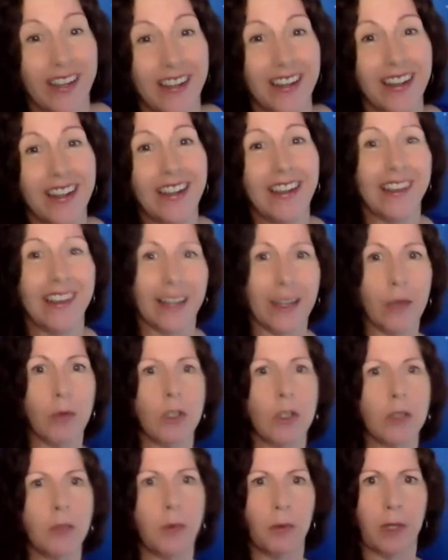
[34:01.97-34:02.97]
And they
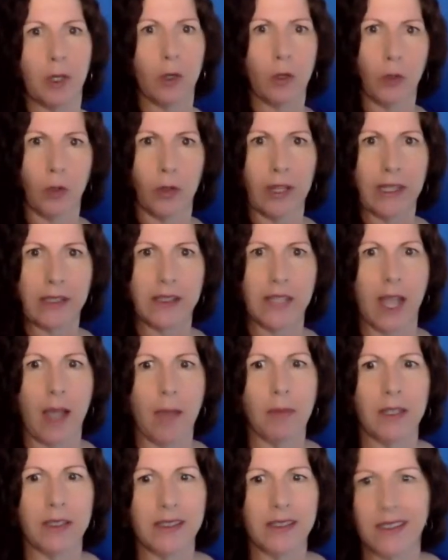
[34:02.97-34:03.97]
wanted to put me on all these
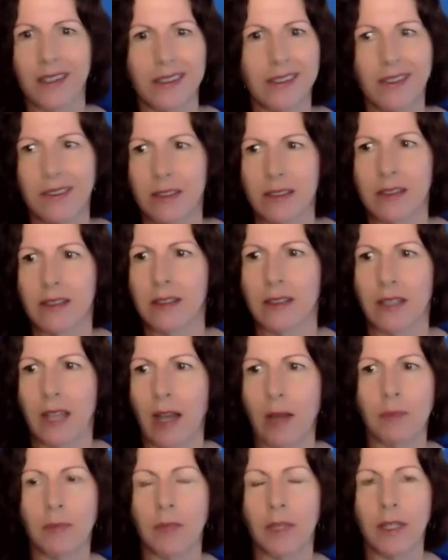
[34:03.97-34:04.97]
tablets, and I
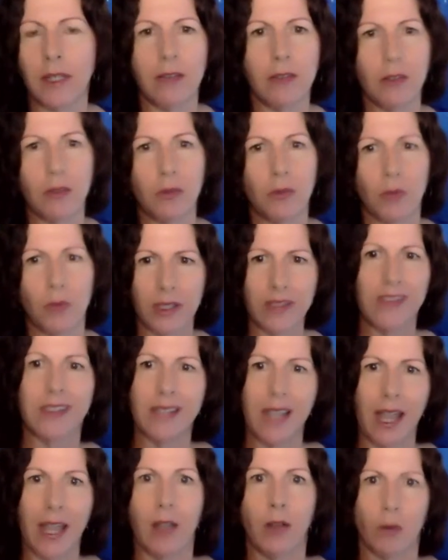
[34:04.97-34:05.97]
never wanted to
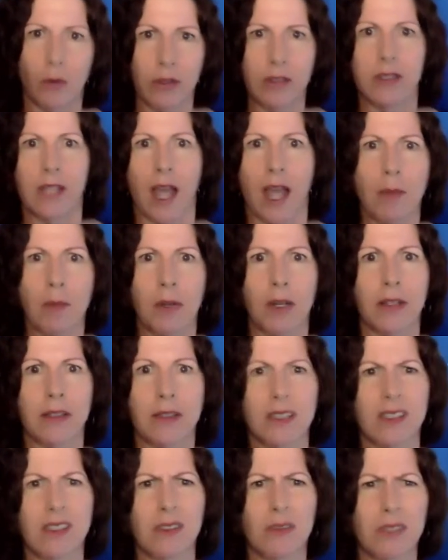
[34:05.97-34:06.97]
take all the tablets
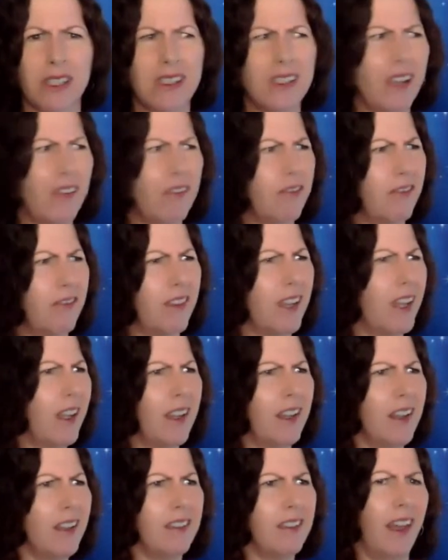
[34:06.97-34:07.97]
because it was stuff
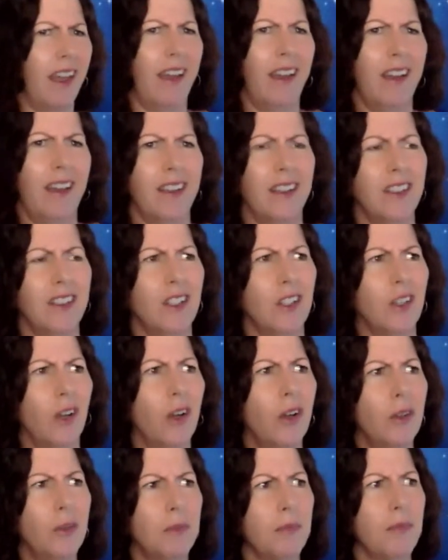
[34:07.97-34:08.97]
that,
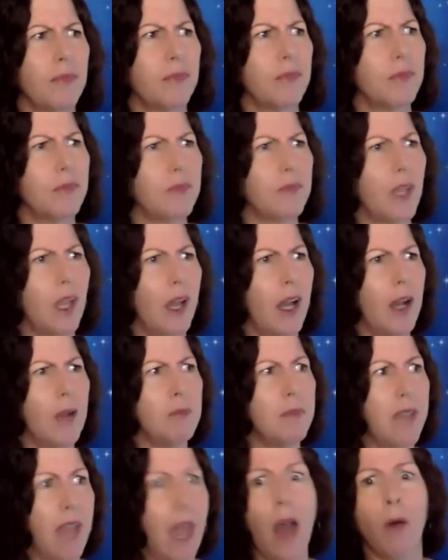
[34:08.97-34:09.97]

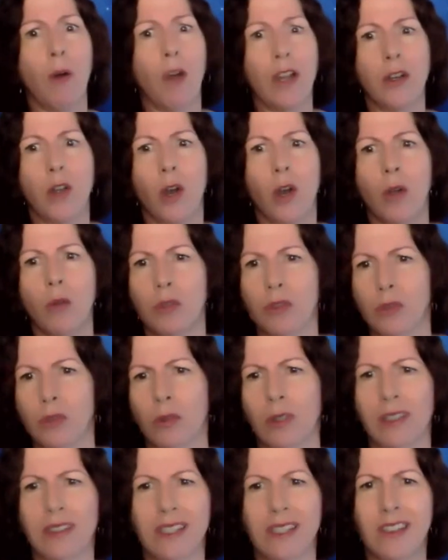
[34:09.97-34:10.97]
now I know was
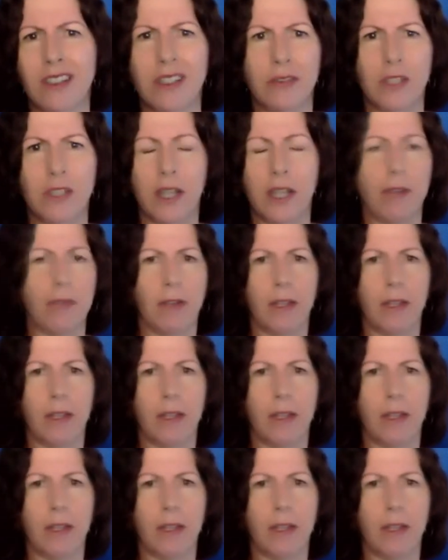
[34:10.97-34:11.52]
all addictive stuff.